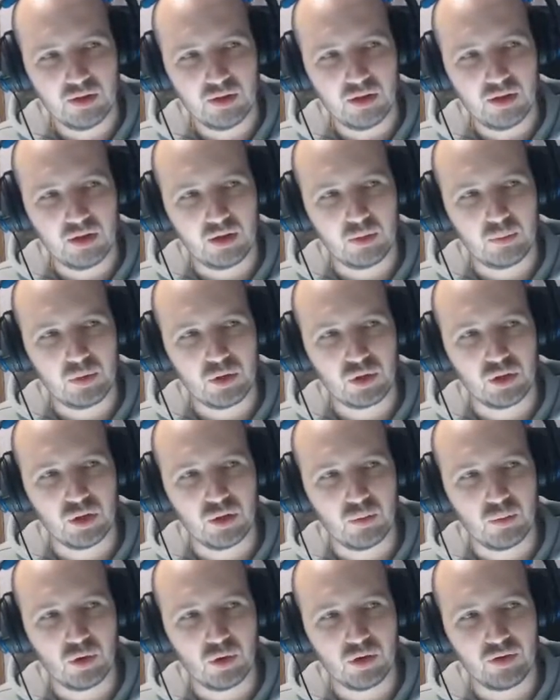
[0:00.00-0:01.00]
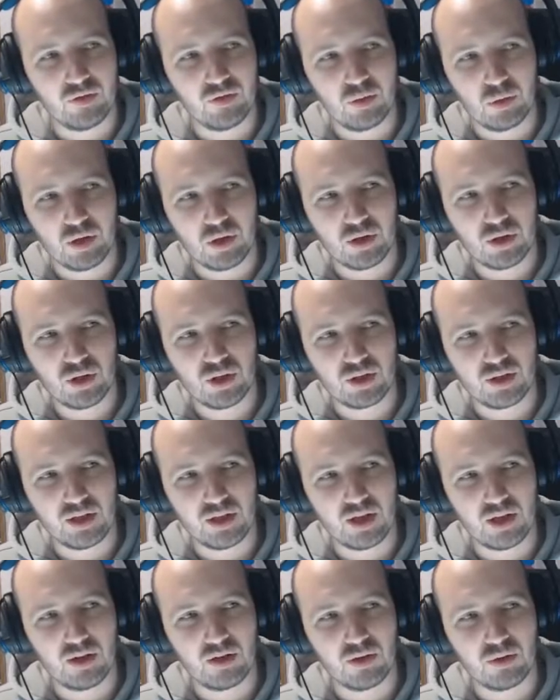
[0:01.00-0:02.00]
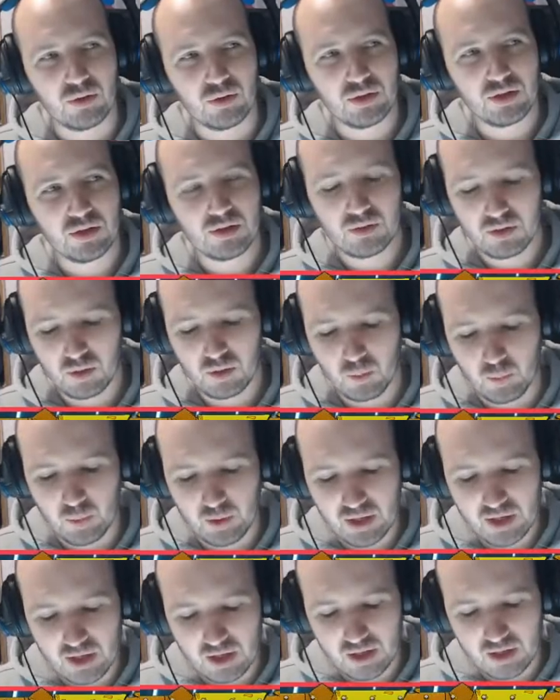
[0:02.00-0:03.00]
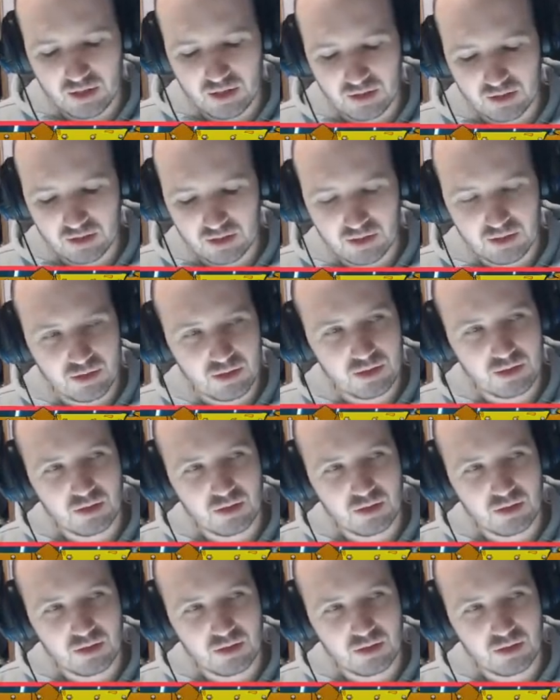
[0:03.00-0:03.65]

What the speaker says: gonna be throwing more of a wash on gear guts. Look how big he is. He's